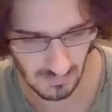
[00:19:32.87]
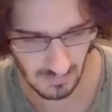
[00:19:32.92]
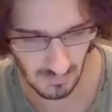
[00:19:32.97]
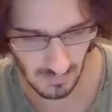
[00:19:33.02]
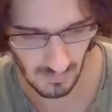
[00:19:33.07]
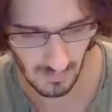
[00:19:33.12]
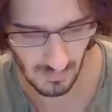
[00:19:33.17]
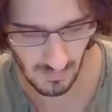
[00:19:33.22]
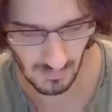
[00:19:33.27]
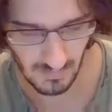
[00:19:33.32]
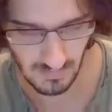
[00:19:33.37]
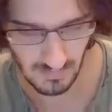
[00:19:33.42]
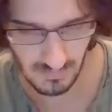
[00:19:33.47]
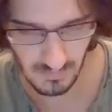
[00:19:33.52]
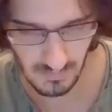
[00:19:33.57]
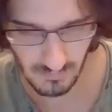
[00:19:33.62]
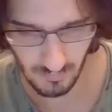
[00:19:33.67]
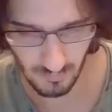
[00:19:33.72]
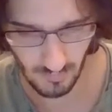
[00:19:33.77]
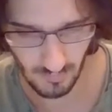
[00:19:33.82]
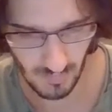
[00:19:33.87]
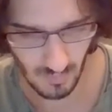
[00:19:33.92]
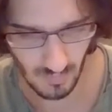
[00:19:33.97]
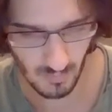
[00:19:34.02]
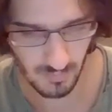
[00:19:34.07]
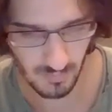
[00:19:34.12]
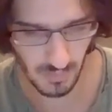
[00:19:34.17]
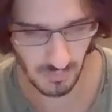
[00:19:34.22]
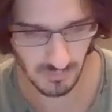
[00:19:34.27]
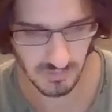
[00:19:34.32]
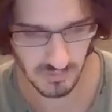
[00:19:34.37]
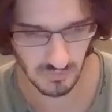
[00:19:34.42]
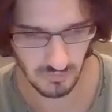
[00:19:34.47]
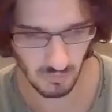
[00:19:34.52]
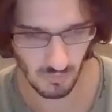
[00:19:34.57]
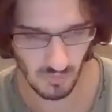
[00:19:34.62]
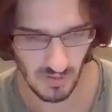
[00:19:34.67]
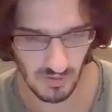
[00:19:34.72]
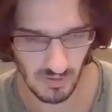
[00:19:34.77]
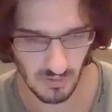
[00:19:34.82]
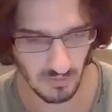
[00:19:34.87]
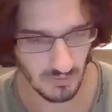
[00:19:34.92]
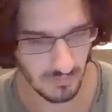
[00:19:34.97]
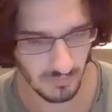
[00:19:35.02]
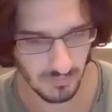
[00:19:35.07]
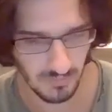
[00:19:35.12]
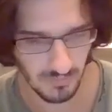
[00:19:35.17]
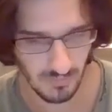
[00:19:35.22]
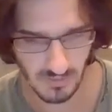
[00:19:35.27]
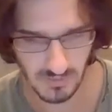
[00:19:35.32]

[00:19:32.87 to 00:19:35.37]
the height of Vanderbilt's wealth,